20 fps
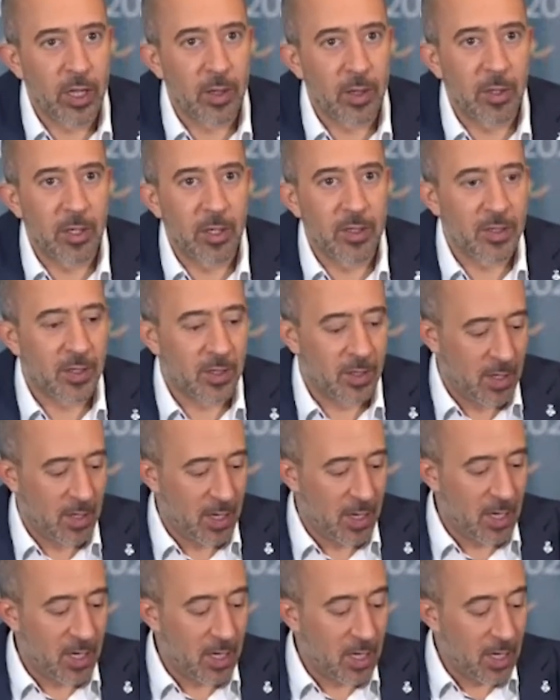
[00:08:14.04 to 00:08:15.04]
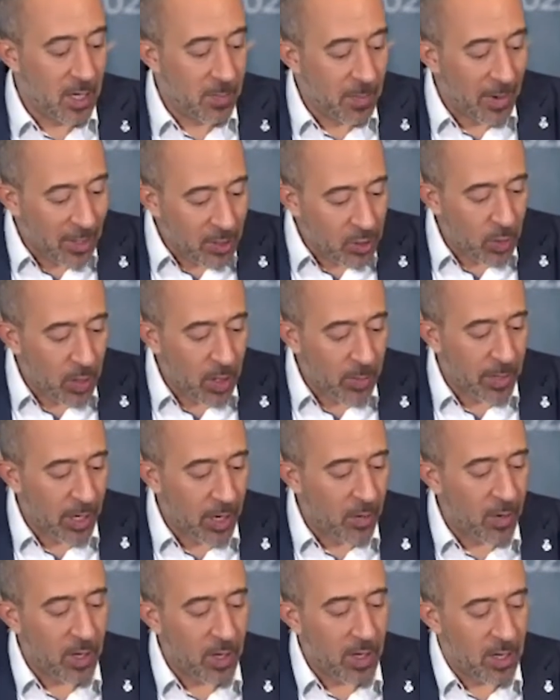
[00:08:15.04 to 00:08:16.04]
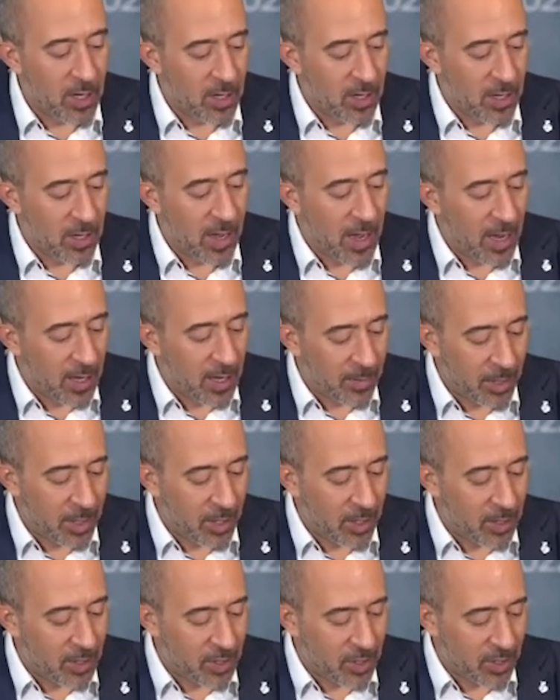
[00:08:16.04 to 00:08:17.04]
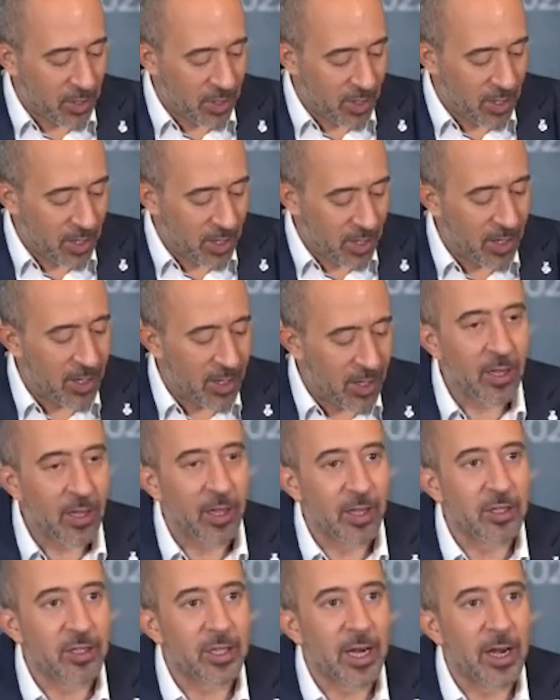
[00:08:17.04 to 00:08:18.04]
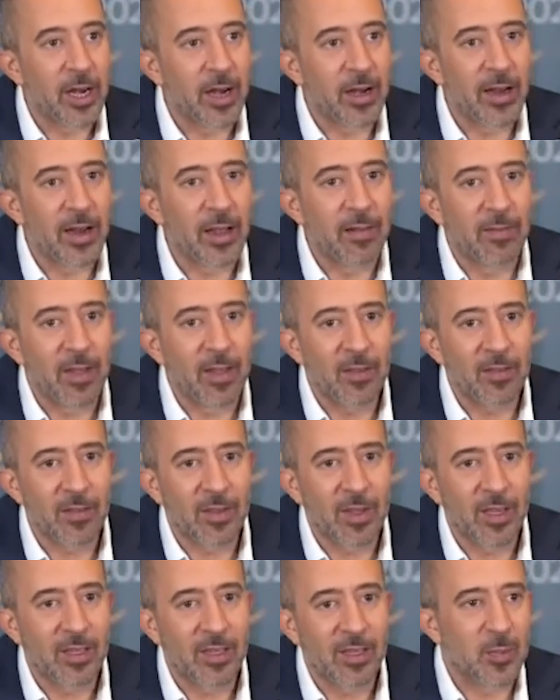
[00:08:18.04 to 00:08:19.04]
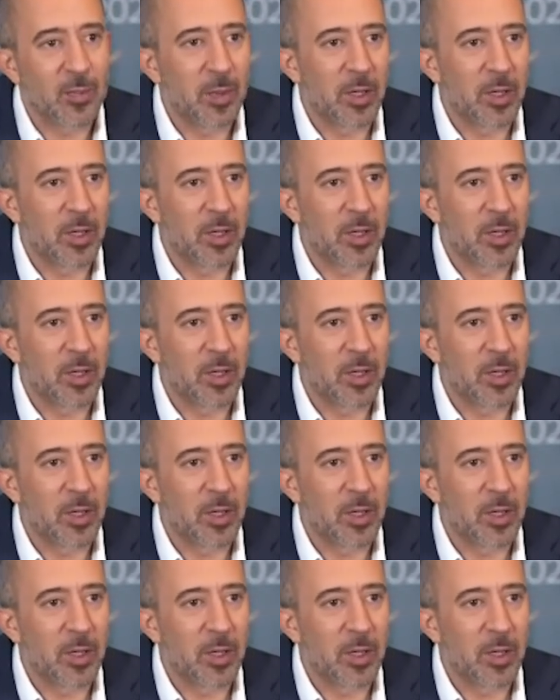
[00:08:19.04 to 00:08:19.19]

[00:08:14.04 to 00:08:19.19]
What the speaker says: doors to everyone in this this path,